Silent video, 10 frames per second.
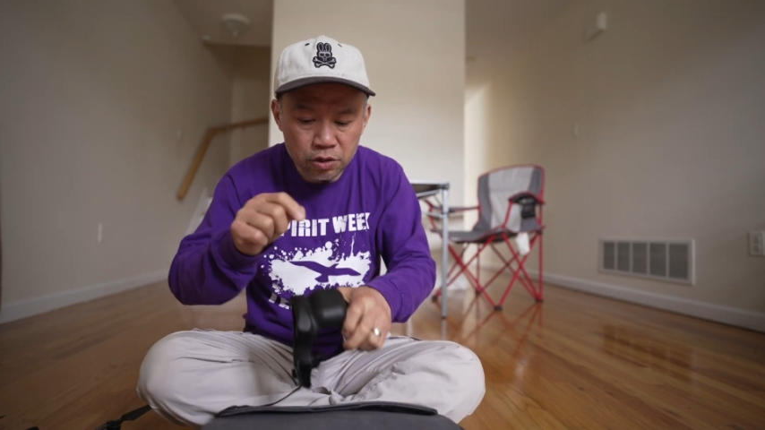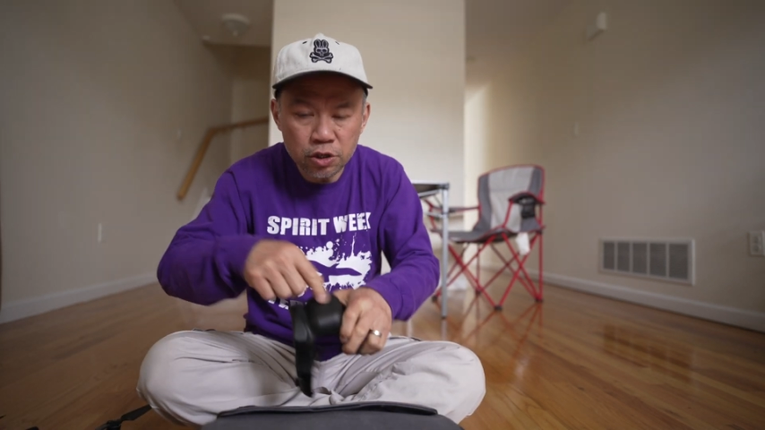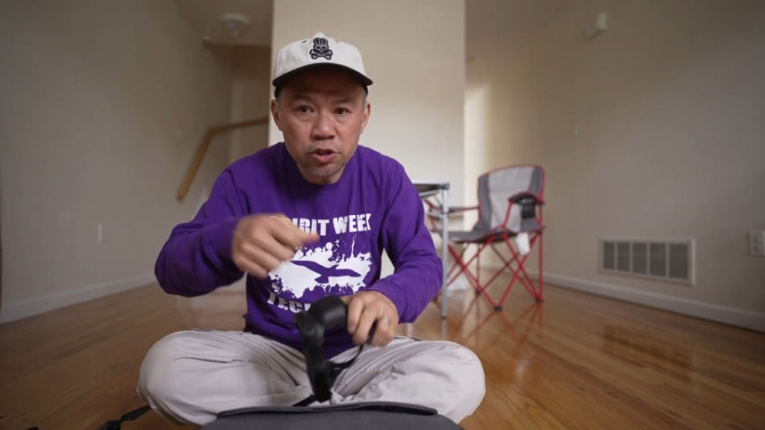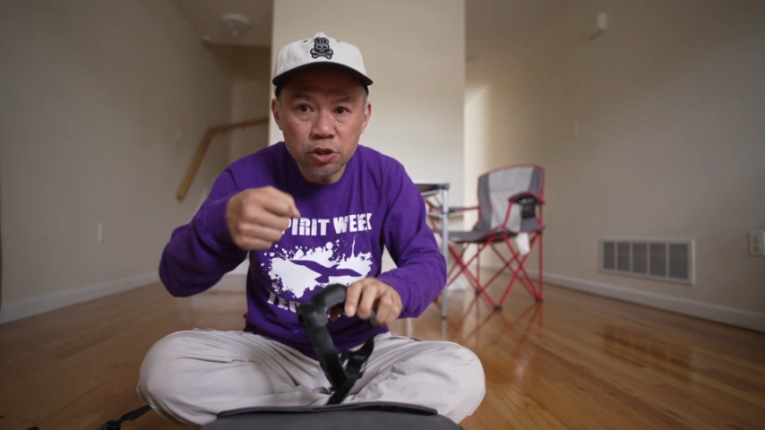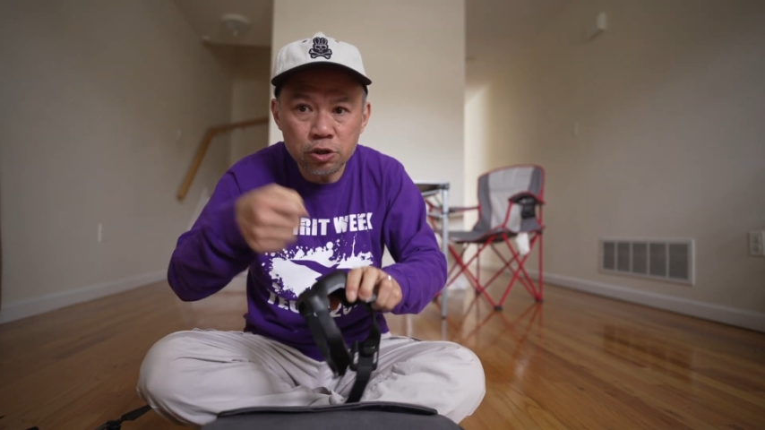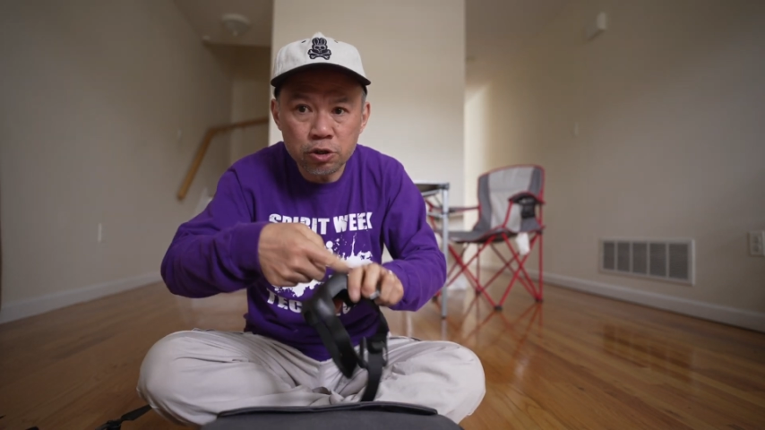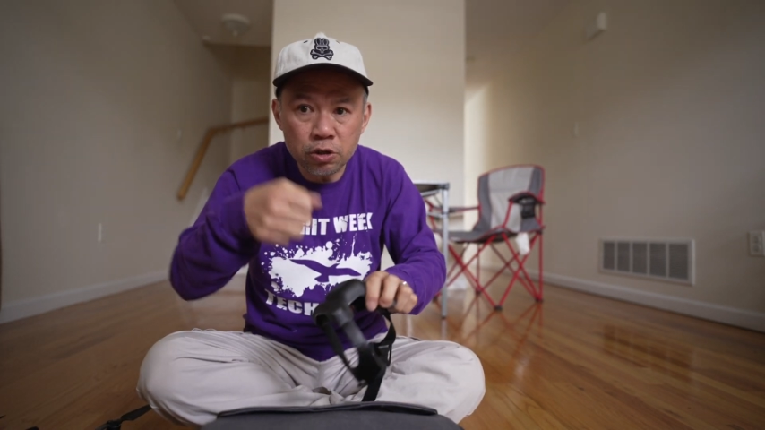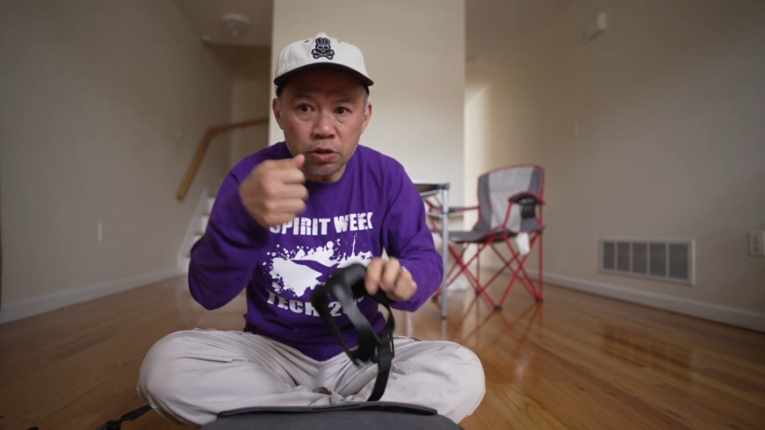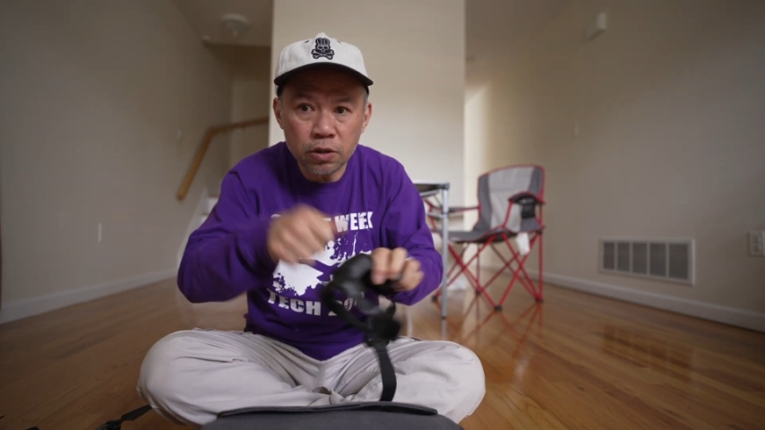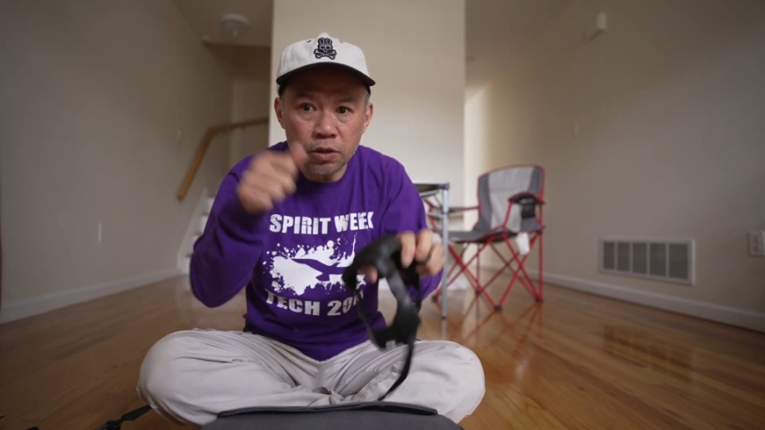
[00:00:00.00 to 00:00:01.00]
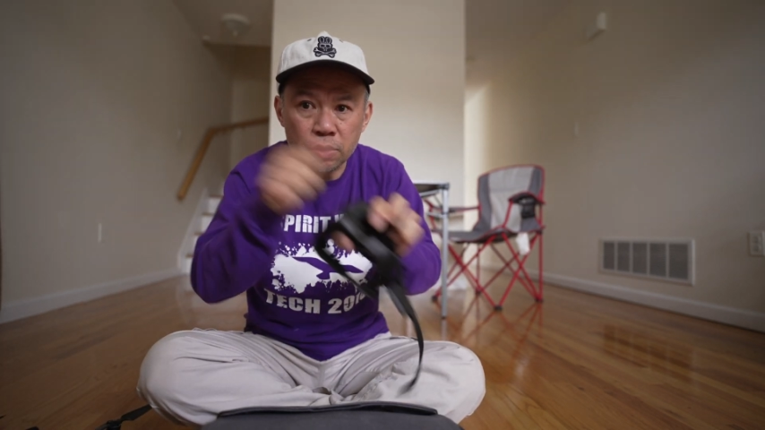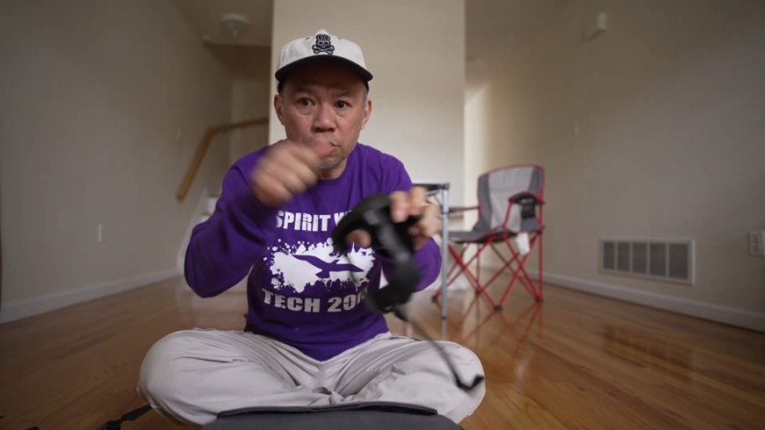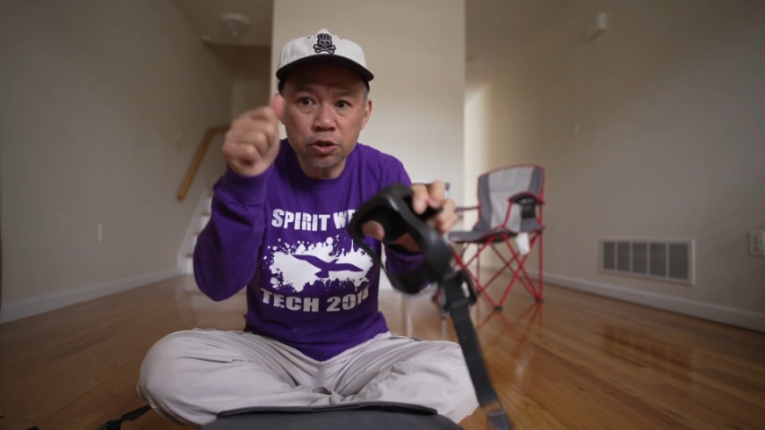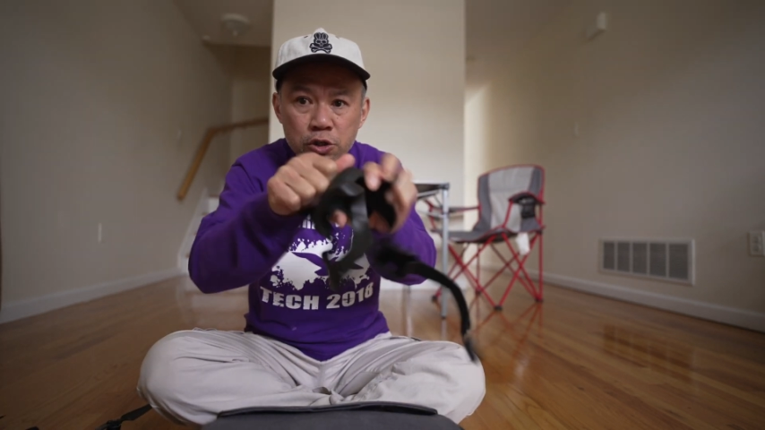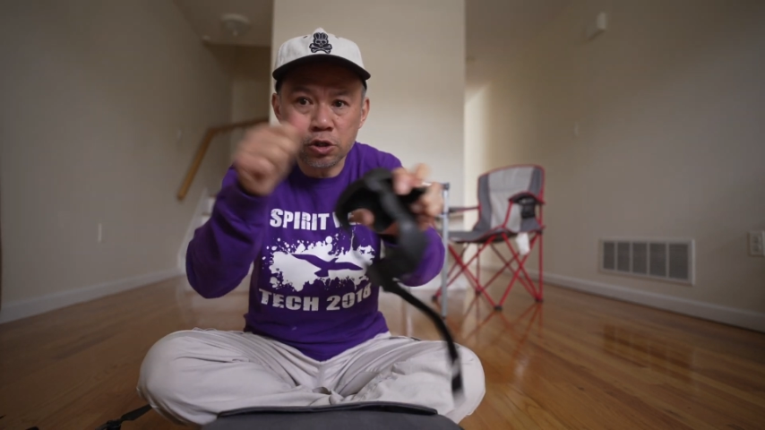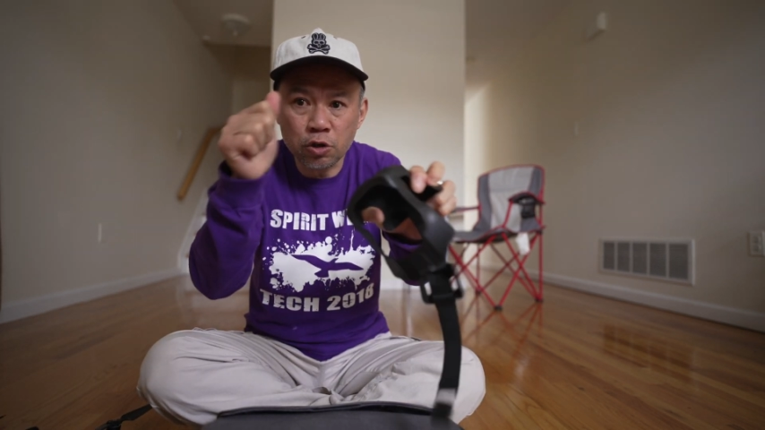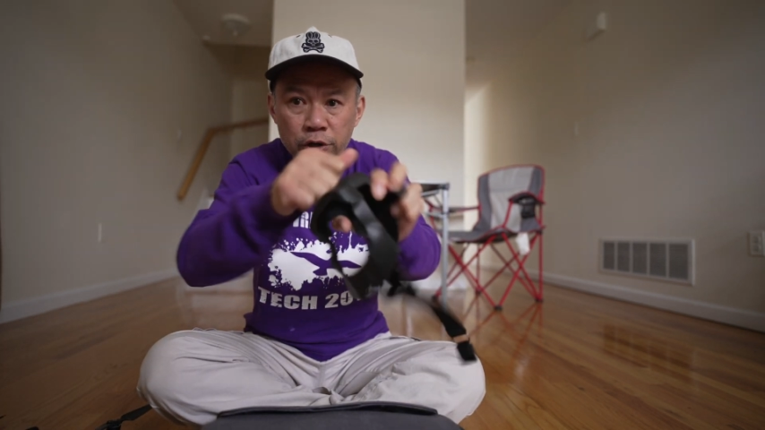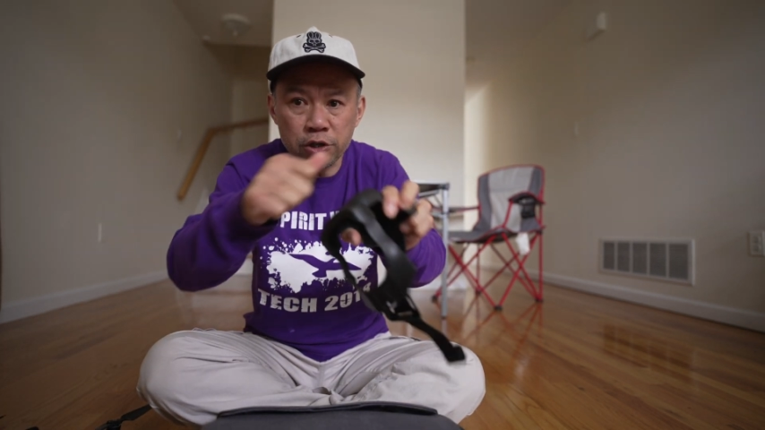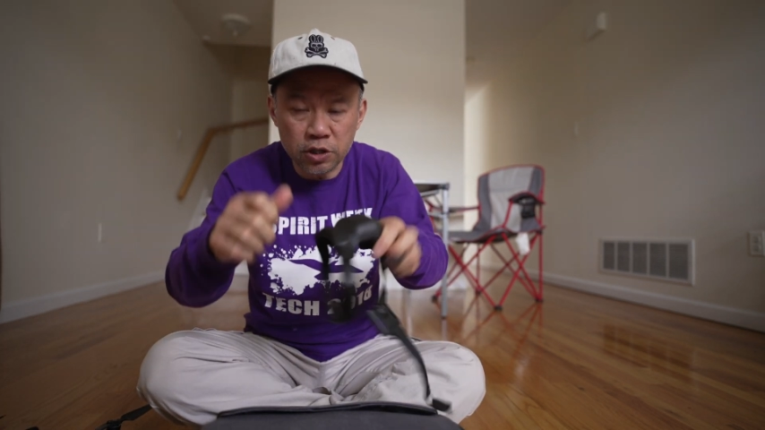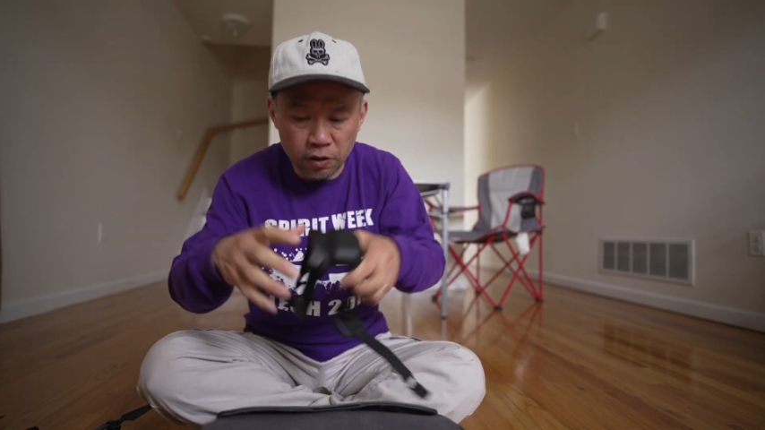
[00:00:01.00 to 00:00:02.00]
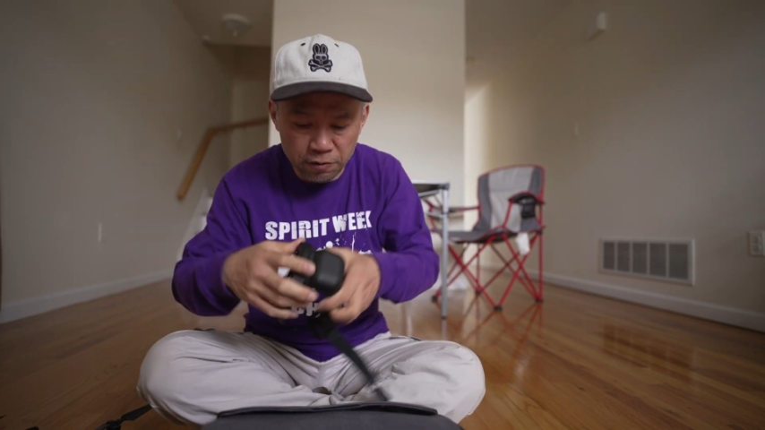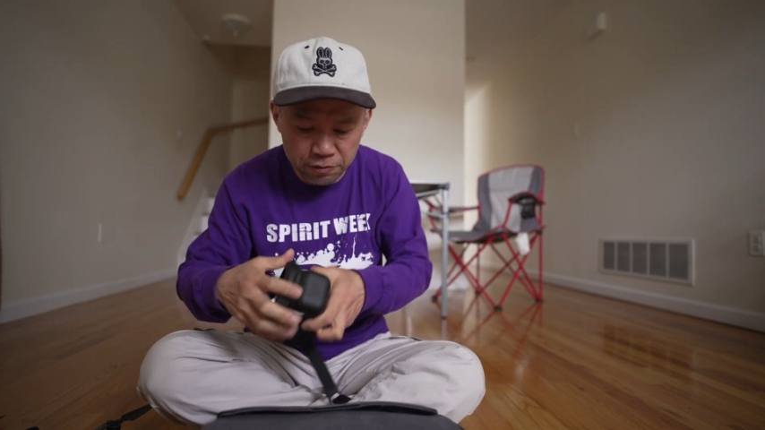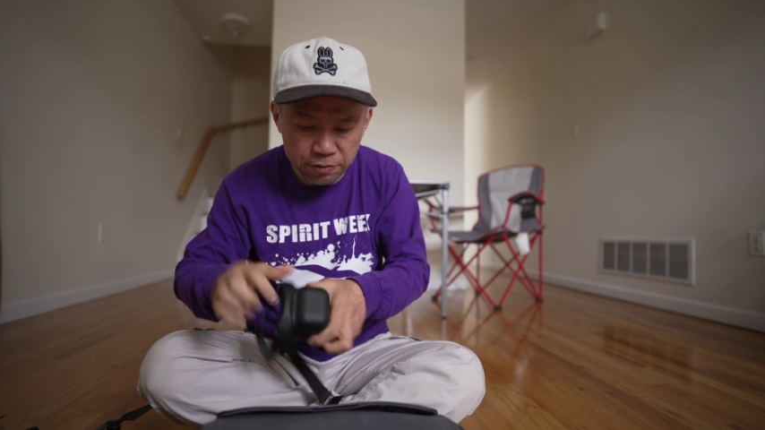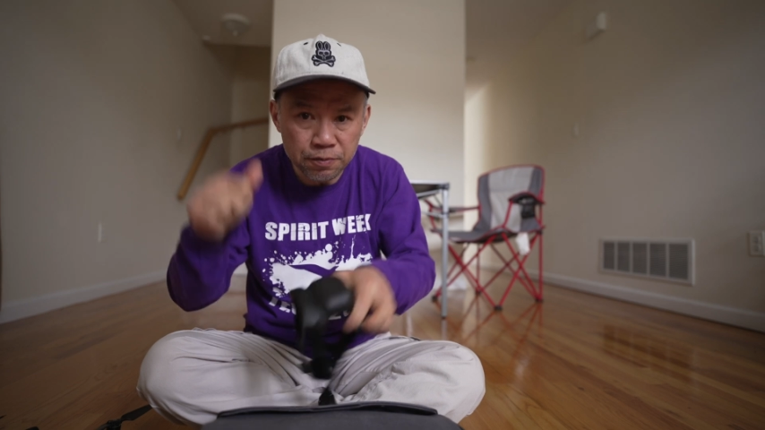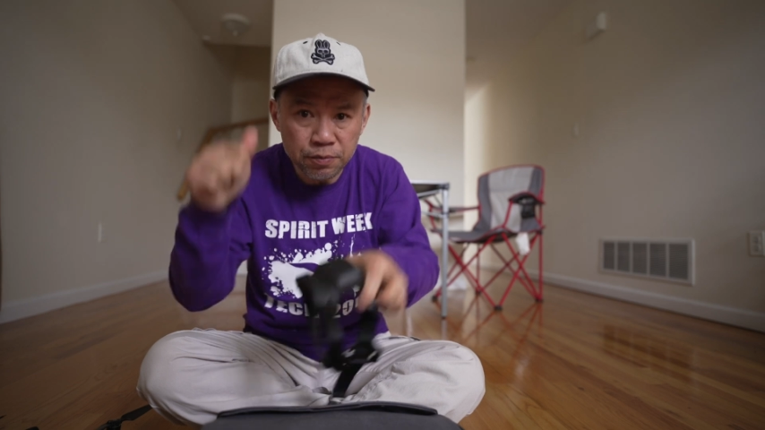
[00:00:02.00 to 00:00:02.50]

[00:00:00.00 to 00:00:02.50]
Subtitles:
this is great stuff.